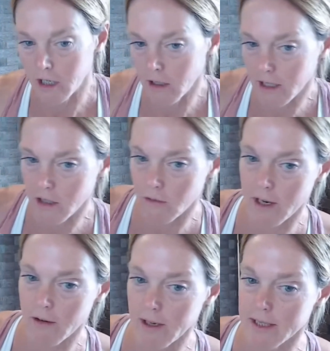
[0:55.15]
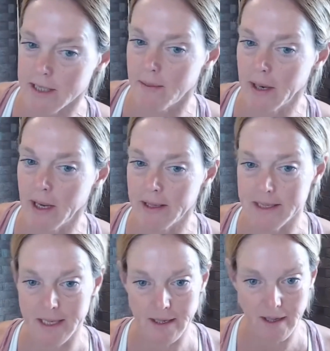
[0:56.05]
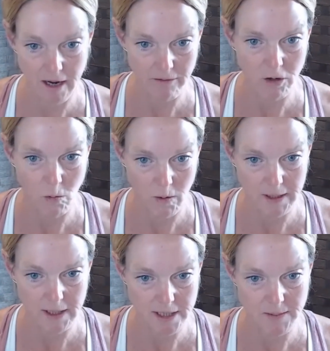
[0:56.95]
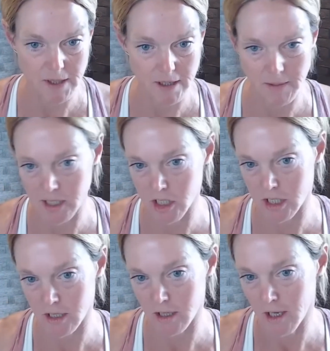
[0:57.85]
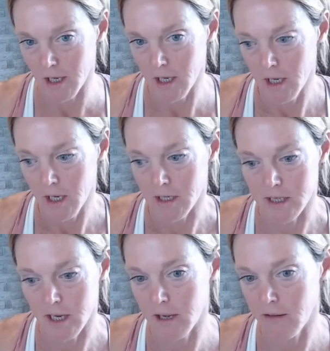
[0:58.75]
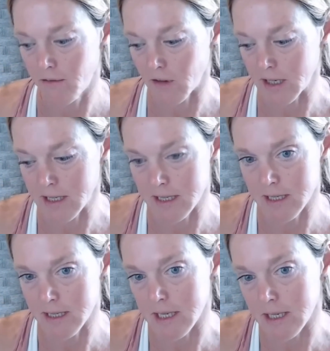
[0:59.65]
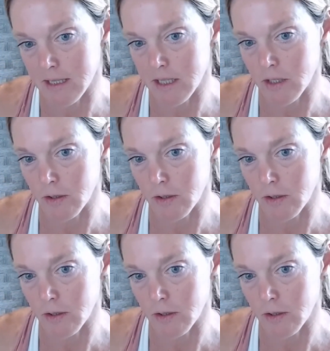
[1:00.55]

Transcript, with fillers: I don't like the rhetoric that's coming in that's saying that every woman needs to be on M H T. Because I have friends in the States